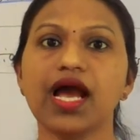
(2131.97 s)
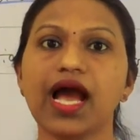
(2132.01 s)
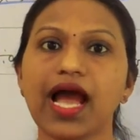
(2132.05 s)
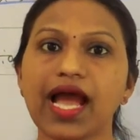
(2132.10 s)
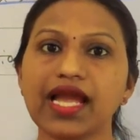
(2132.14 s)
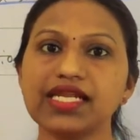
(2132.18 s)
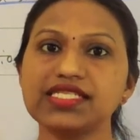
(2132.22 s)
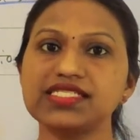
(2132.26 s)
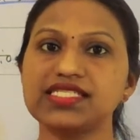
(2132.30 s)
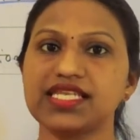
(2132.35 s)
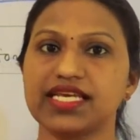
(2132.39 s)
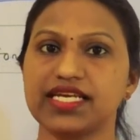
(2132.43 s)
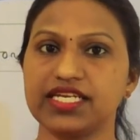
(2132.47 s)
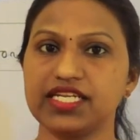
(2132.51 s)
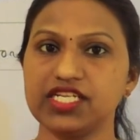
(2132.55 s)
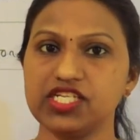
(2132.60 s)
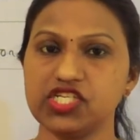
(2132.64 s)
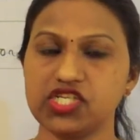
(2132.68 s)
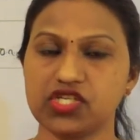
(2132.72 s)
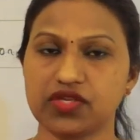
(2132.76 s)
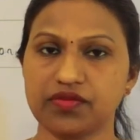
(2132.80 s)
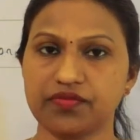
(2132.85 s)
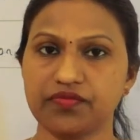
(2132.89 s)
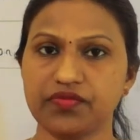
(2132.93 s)
And
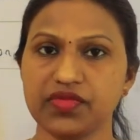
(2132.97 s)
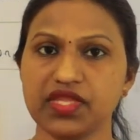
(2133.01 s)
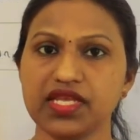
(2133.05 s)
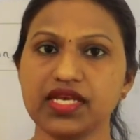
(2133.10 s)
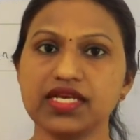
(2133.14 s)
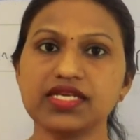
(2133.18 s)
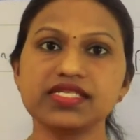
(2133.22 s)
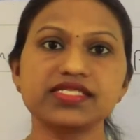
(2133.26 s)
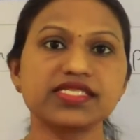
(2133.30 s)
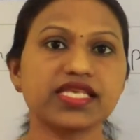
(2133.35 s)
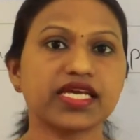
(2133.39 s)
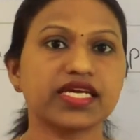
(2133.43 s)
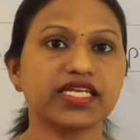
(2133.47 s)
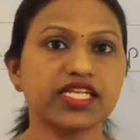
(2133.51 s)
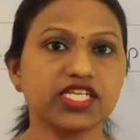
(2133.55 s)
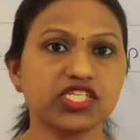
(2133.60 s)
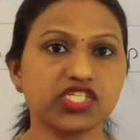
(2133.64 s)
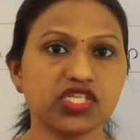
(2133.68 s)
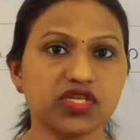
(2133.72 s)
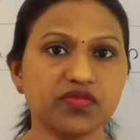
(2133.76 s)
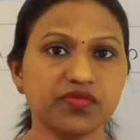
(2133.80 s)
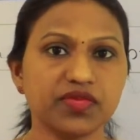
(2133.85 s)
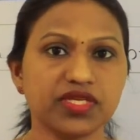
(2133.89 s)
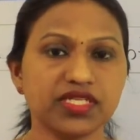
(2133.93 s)
secretion.
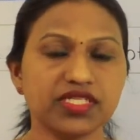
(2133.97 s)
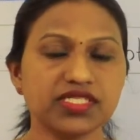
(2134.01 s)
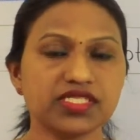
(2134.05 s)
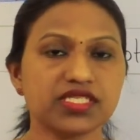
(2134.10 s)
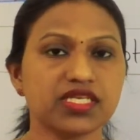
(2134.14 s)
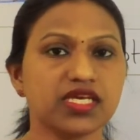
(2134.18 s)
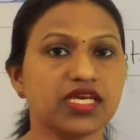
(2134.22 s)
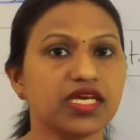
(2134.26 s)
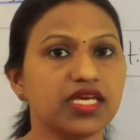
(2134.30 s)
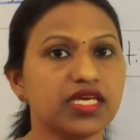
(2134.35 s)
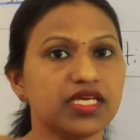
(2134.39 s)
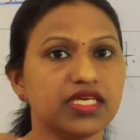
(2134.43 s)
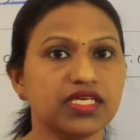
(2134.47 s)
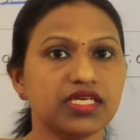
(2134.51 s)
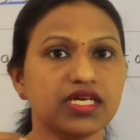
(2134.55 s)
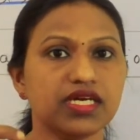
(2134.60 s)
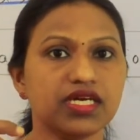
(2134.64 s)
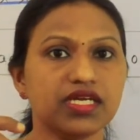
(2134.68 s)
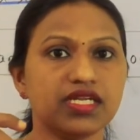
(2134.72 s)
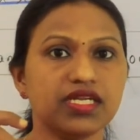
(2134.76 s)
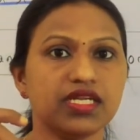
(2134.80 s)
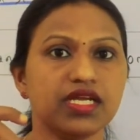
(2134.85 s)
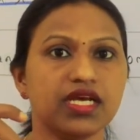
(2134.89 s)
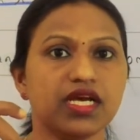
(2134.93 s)
Secretion means
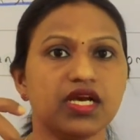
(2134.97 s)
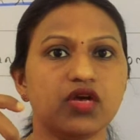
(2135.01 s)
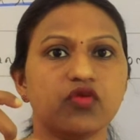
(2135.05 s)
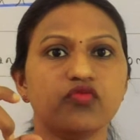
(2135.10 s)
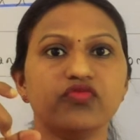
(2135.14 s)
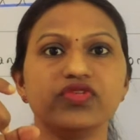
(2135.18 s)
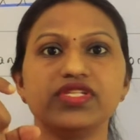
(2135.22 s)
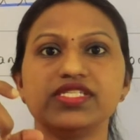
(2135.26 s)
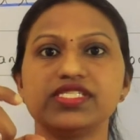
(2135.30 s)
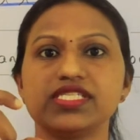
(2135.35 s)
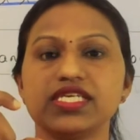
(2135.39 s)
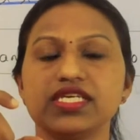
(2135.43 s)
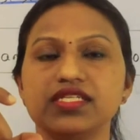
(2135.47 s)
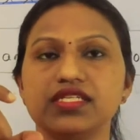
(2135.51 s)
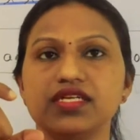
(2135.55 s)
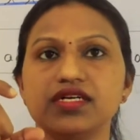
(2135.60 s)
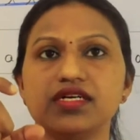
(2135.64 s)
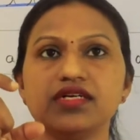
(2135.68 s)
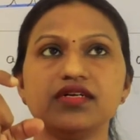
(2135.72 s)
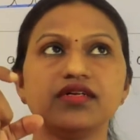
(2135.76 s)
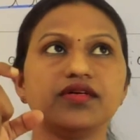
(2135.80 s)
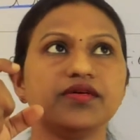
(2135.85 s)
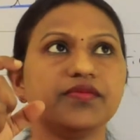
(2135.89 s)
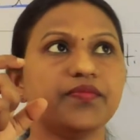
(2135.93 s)
here we'll see
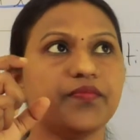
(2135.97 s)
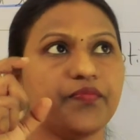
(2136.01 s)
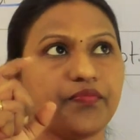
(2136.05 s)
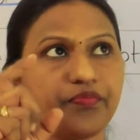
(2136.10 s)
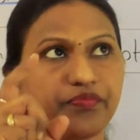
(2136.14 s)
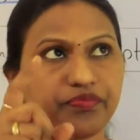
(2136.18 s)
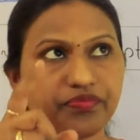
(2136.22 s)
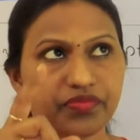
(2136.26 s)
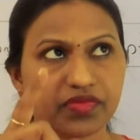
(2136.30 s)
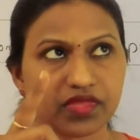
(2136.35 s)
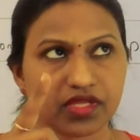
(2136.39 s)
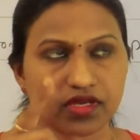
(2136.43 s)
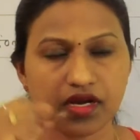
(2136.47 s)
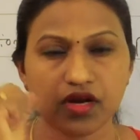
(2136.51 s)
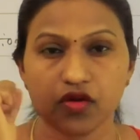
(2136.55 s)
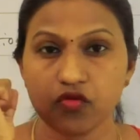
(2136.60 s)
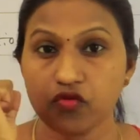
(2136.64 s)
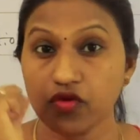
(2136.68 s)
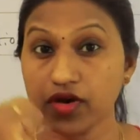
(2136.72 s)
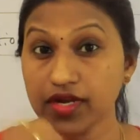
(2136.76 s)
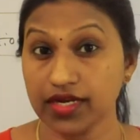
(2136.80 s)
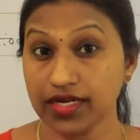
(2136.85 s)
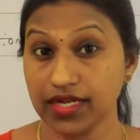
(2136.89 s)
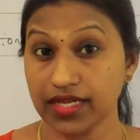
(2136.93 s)
the uh,
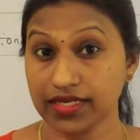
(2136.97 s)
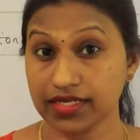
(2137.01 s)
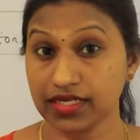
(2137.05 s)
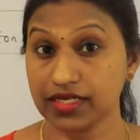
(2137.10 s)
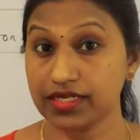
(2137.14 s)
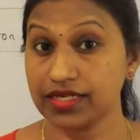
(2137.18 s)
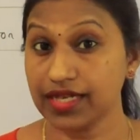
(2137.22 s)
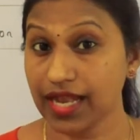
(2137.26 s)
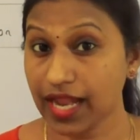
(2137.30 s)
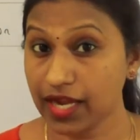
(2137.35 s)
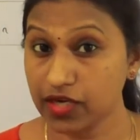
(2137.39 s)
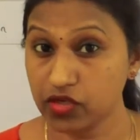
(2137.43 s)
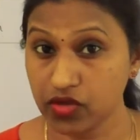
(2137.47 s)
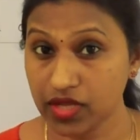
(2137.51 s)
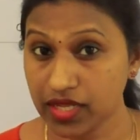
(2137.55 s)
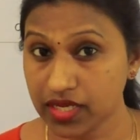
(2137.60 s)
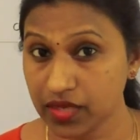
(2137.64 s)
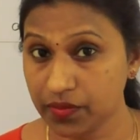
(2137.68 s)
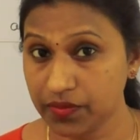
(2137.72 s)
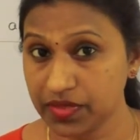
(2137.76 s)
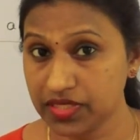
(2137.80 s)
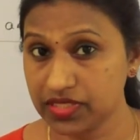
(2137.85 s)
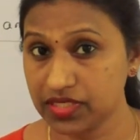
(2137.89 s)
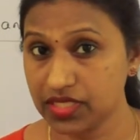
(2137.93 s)
word like a glandular
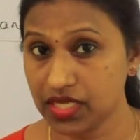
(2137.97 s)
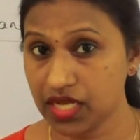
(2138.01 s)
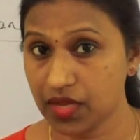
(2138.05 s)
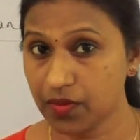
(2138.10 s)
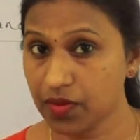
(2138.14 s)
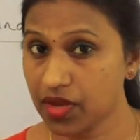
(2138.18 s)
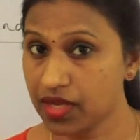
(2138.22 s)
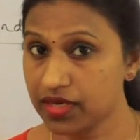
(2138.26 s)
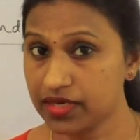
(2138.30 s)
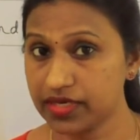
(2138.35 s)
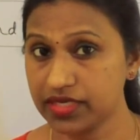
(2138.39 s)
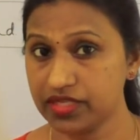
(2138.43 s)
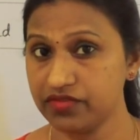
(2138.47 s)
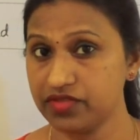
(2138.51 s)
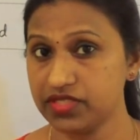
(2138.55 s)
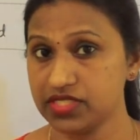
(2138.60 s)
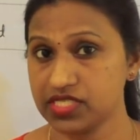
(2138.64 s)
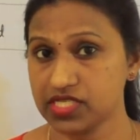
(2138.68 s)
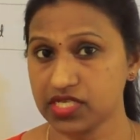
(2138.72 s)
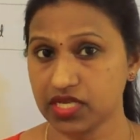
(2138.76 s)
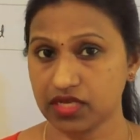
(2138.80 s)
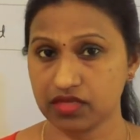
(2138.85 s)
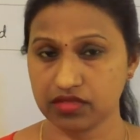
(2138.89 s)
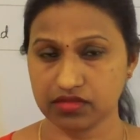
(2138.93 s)
epithelium. Already we,
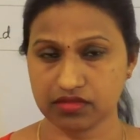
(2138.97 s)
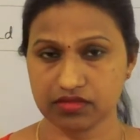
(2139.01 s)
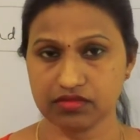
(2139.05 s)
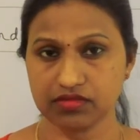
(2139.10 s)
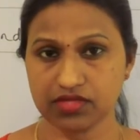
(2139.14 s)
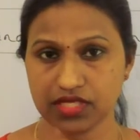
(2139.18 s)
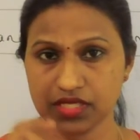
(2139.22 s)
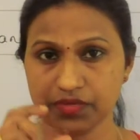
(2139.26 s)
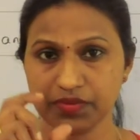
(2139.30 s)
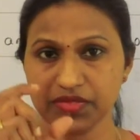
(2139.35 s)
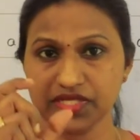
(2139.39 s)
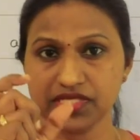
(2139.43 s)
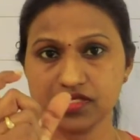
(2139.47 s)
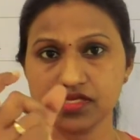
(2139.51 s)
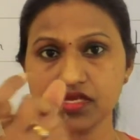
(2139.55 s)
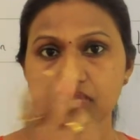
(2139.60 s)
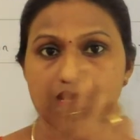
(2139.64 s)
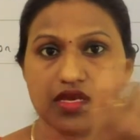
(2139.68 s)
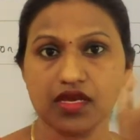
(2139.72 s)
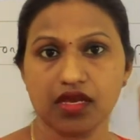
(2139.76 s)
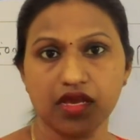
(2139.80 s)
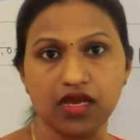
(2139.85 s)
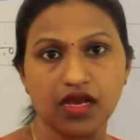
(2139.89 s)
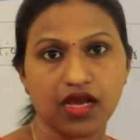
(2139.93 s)
uh, that means
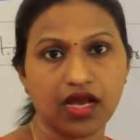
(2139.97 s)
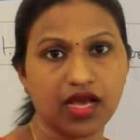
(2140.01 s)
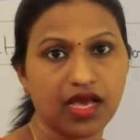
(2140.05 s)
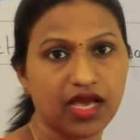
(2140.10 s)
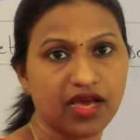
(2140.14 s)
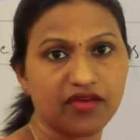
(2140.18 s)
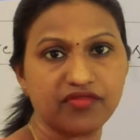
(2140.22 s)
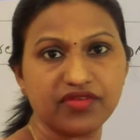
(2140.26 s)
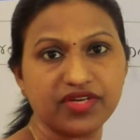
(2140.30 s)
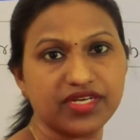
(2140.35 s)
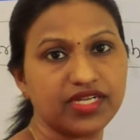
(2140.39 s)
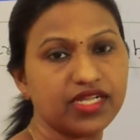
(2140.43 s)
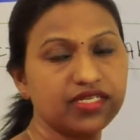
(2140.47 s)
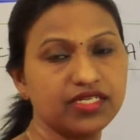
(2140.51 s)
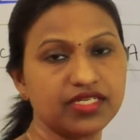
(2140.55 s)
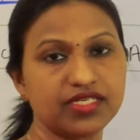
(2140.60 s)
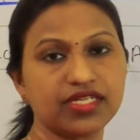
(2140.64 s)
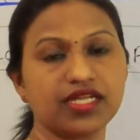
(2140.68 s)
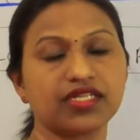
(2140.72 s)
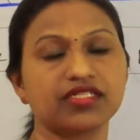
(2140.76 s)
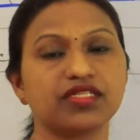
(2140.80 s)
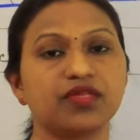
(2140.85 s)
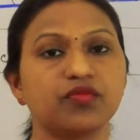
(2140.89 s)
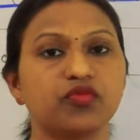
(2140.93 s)
I have written
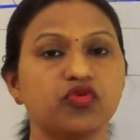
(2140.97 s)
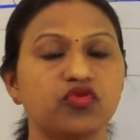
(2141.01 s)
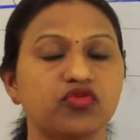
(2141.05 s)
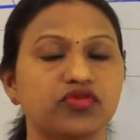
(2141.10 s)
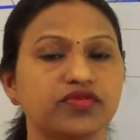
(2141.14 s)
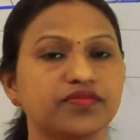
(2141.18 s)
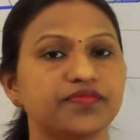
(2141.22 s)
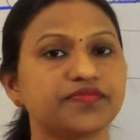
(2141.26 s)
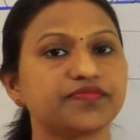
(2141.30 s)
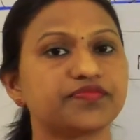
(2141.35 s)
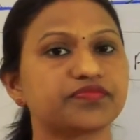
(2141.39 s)
it on the board.